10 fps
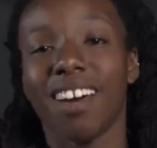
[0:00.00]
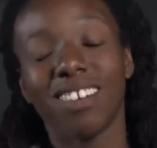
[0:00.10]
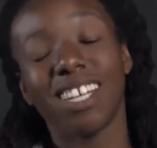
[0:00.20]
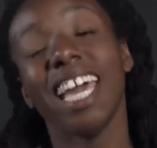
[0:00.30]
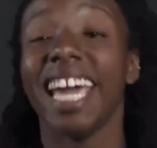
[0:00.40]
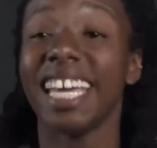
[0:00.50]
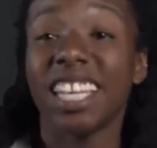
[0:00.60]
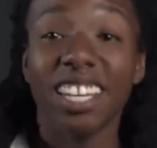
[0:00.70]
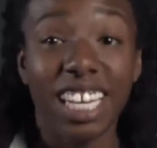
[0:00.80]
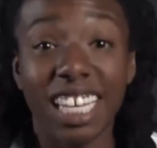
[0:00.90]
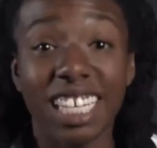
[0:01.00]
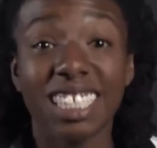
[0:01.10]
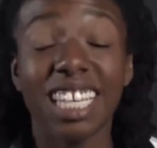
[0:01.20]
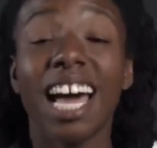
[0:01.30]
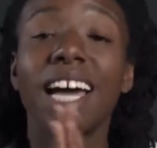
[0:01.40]
Well, hey there,
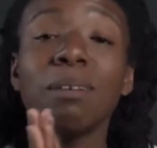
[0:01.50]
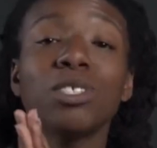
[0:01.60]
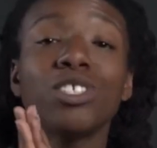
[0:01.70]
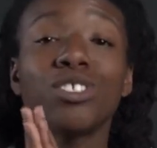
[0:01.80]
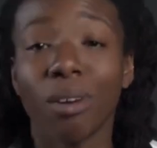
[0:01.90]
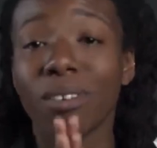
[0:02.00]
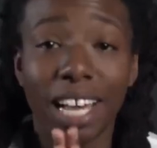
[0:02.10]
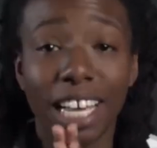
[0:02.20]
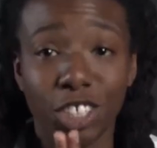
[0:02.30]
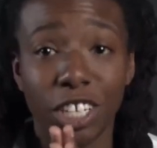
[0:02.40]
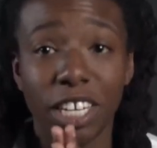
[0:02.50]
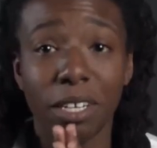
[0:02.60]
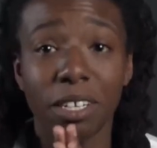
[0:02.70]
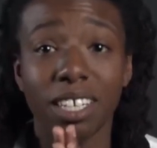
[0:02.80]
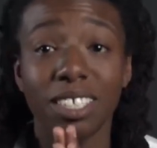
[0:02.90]
kids. I'm so glad you're
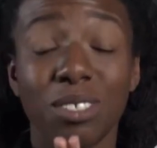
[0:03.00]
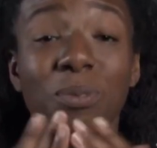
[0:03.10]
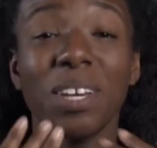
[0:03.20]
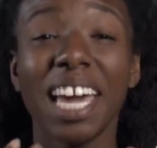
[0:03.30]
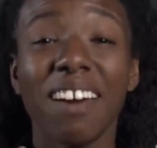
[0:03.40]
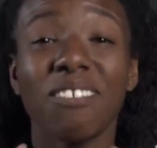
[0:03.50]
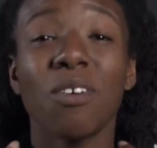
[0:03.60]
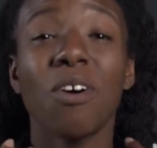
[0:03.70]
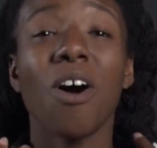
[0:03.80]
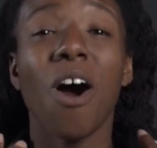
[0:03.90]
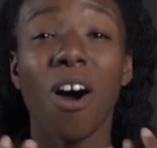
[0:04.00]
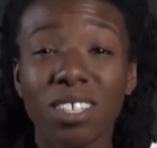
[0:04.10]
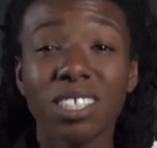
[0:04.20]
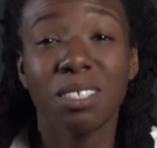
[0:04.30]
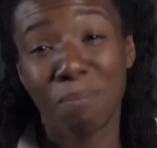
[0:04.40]
here because we have an
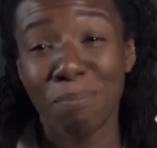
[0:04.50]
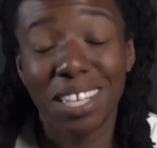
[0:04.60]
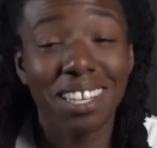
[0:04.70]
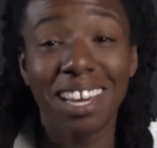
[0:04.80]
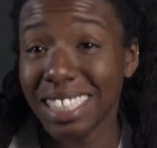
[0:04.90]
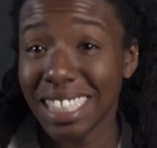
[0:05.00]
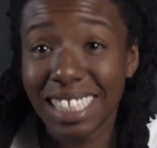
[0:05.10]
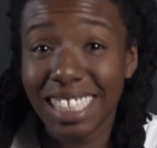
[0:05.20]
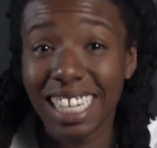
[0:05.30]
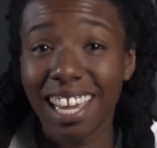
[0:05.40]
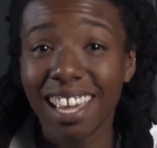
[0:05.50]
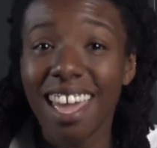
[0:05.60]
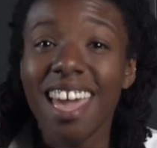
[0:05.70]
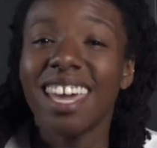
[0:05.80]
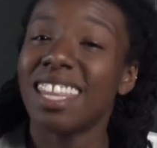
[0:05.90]
awesome big idea today.
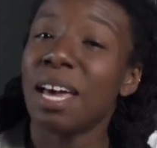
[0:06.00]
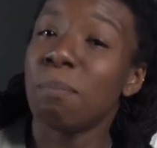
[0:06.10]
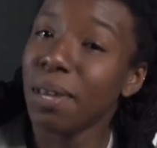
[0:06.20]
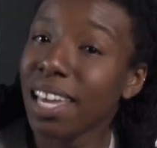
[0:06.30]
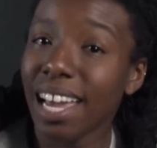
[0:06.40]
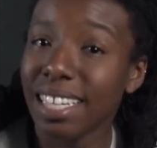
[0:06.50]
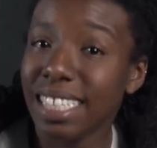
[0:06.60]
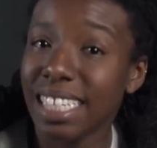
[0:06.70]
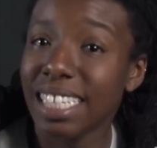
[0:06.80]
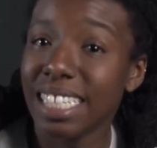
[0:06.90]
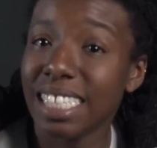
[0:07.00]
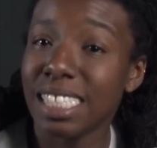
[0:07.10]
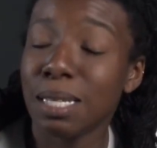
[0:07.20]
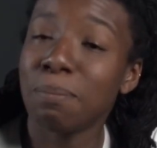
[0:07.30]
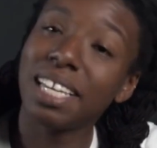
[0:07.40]
That big idea is
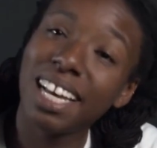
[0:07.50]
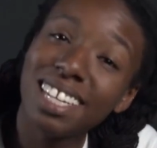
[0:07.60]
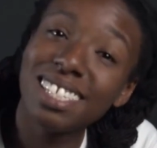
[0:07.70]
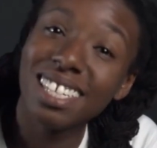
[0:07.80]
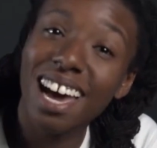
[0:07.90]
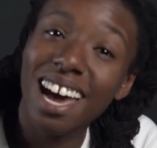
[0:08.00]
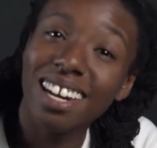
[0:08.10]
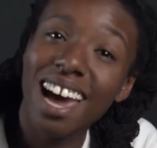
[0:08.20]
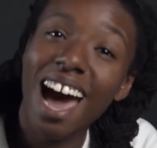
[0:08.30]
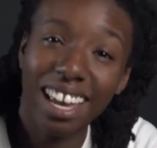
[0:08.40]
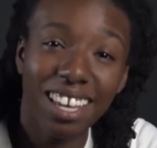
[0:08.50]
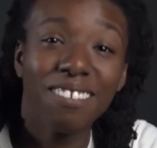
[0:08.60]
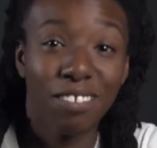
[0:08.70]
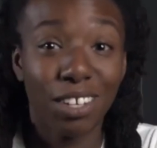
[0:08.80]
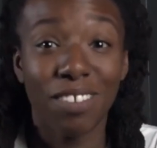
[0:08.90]
because of God, I can
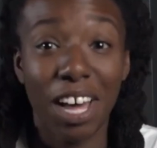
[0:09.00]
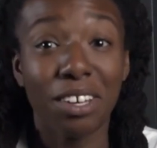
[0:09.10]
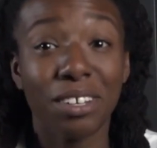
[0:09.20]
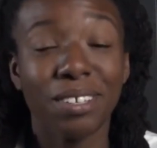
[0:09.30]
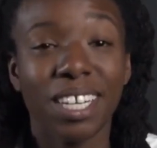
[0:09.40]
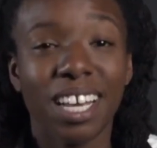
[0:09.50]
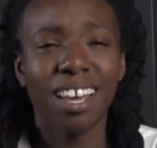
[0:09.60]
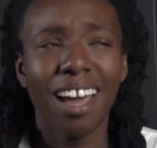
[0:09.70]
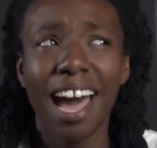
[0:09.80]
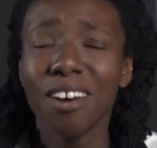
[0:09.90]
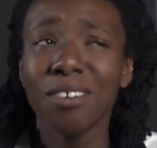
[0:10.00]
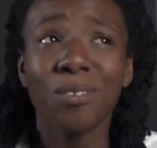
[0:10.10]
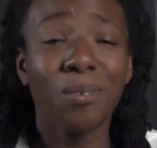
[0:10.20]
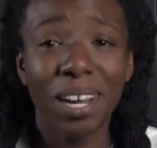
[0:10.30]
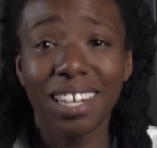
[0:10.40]
feel valued. How
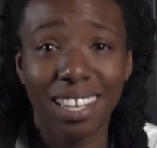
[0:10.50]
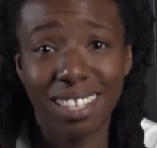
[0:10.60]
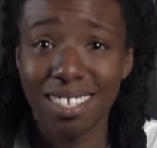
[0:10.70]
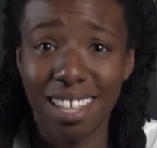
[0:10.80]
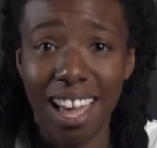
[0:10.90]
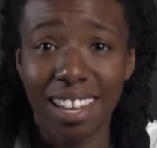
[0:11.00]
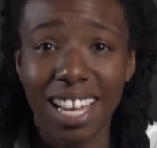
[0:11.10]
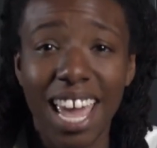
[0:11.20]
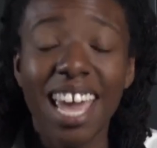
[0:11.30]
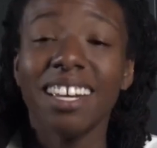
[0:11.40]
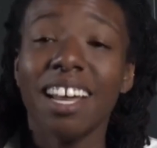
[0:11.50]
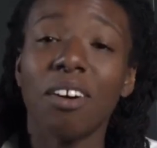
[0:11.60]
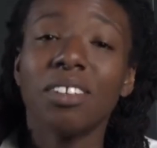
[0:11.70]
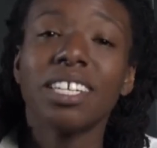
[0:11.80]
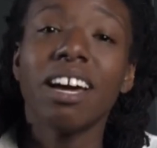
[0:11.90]
great is that? Now,
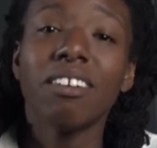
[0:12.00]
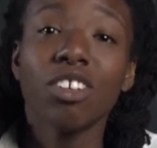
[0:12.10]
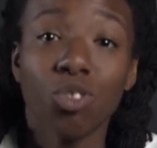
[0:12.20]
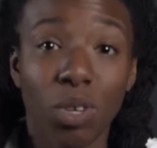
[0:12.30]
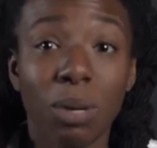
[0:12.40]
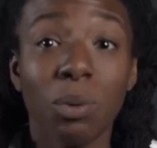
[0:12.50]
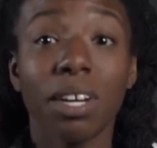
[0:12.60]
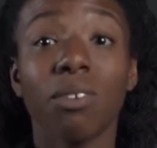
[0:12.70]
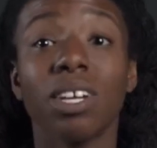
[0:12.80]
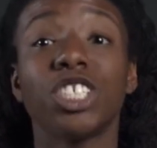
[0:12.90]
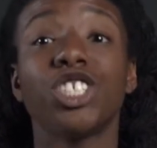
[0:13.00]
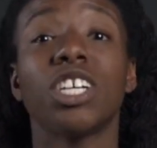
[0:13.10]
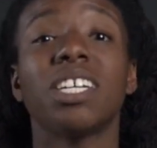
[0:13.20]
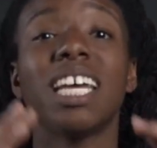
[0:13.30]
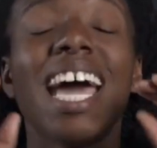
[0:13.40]
on the count of three, we are going to
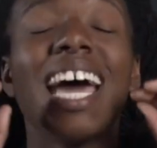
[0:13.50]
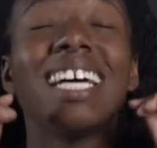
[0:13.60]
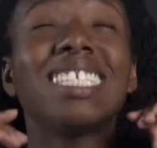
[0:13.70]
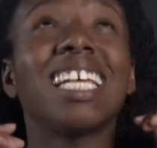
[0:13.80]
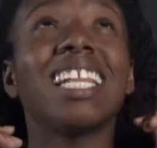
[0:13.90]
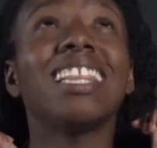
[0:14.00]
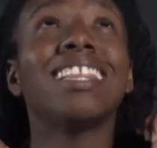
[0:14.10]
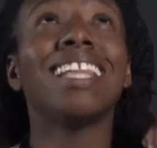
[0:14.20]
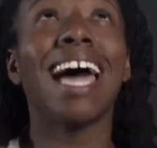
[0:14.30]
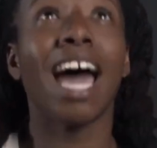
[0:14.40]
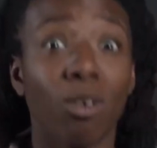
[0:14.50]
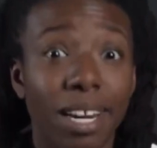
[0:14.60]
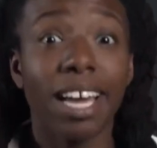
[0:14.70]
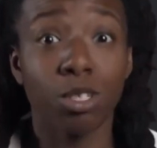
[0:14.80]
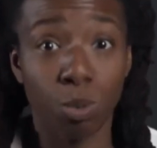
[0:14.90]
shout it as loud
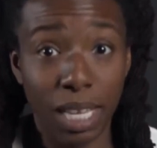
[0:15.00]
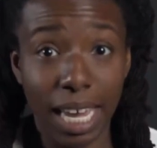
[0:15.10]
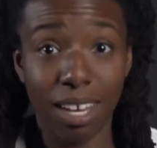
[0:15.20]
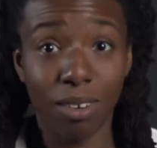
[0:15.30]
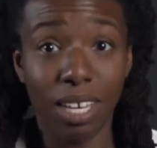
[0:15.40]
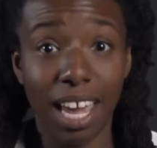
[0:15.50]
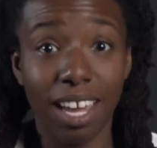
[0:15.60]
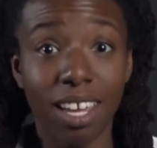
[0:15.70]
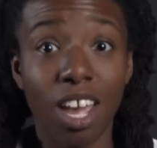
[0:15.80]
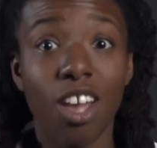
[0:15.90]
as we can, okay?